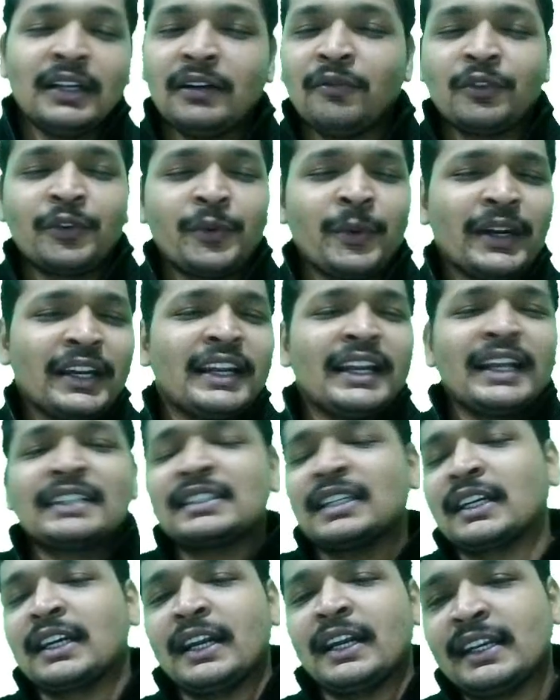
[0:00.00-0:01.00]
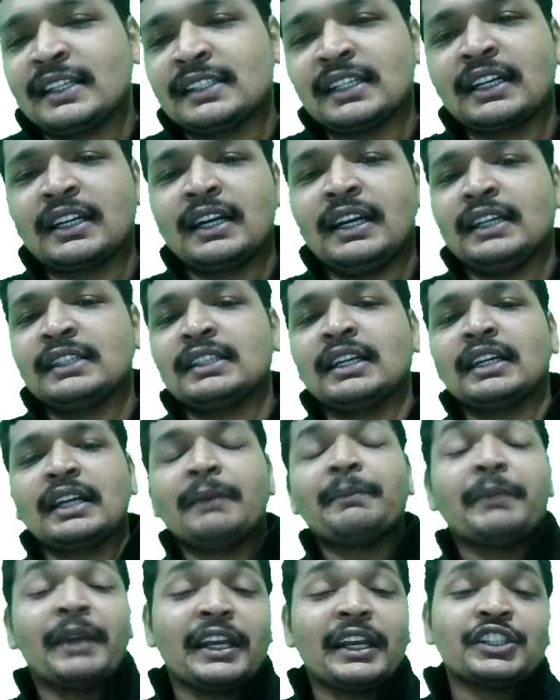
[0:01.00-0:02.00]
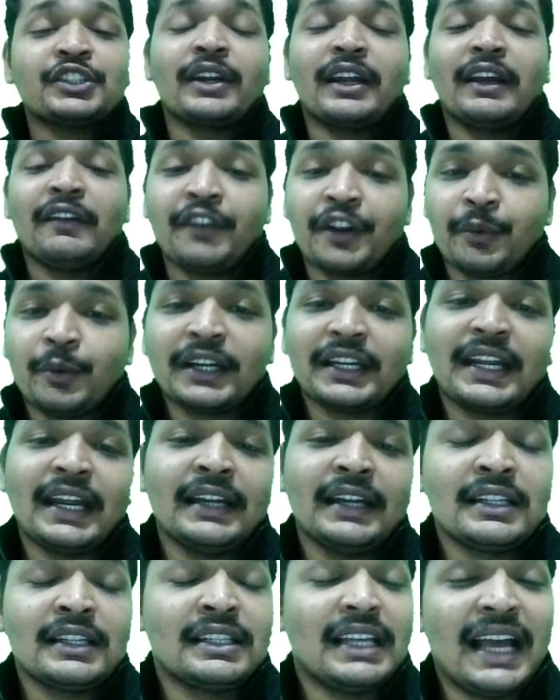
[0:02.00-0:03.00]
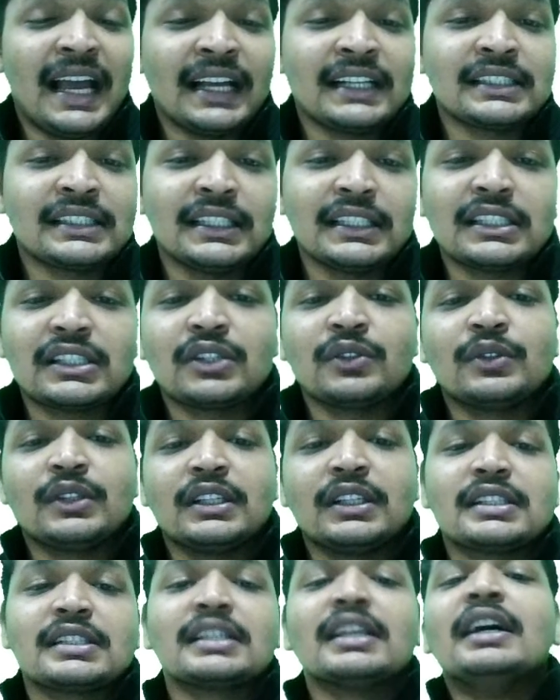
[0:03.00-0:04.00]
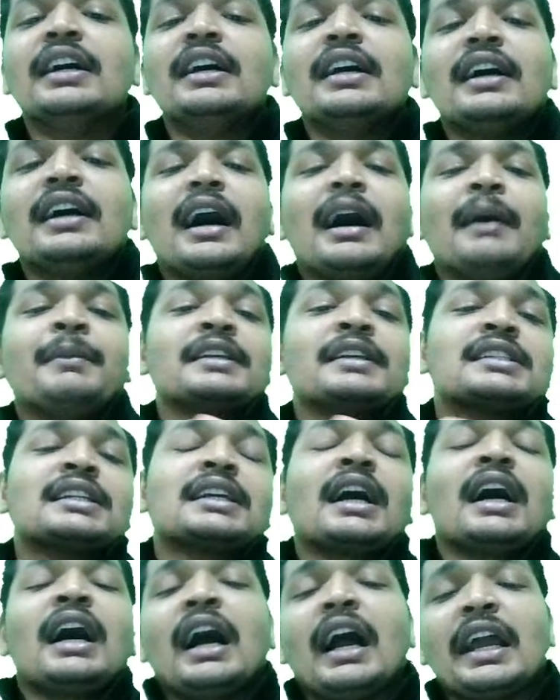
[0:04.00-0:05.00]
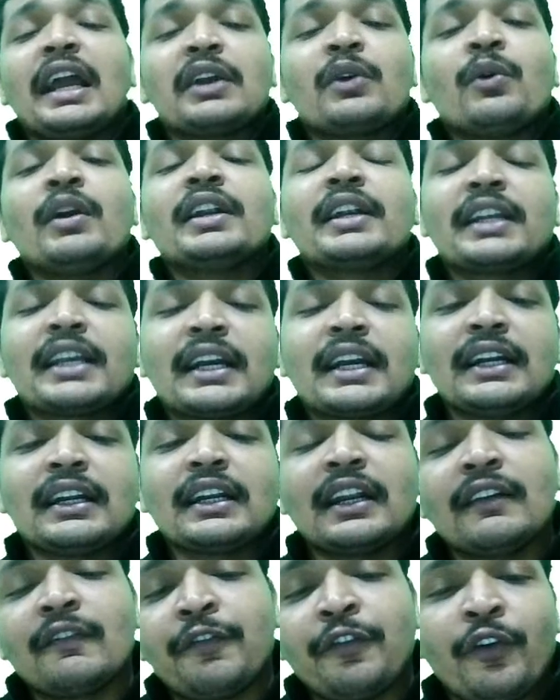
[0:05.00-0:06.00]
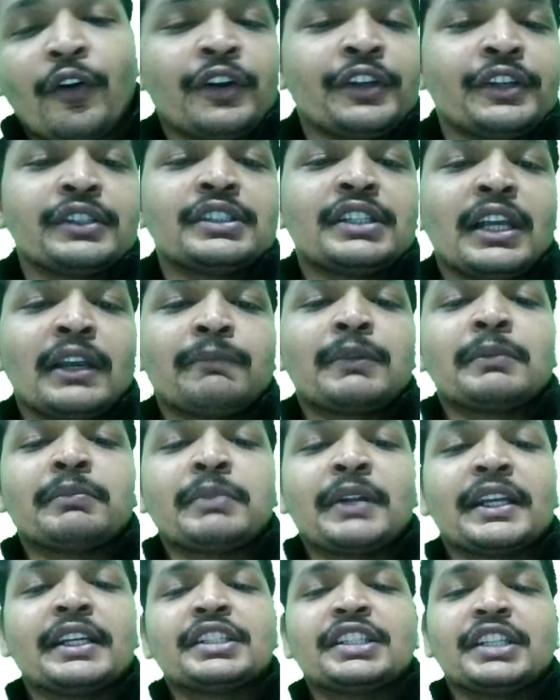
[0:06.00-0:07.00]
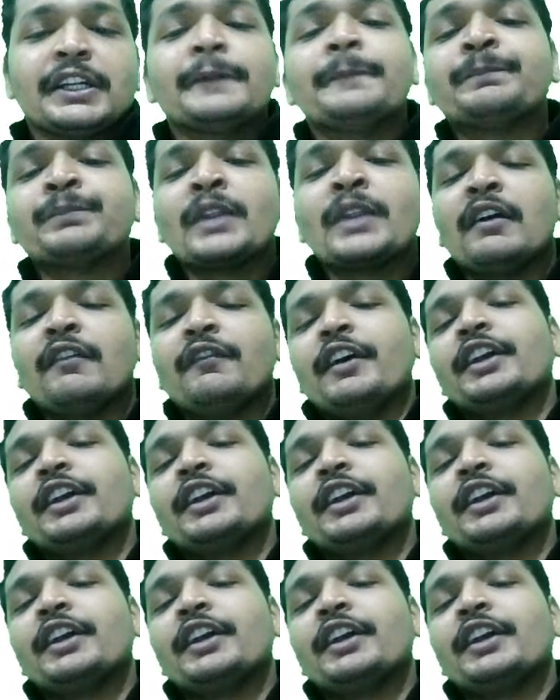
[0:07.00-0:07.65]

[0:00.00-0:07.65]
Twitter, etc. Make sure everyone gets access to this amazing high quality content for your JEE preparation, where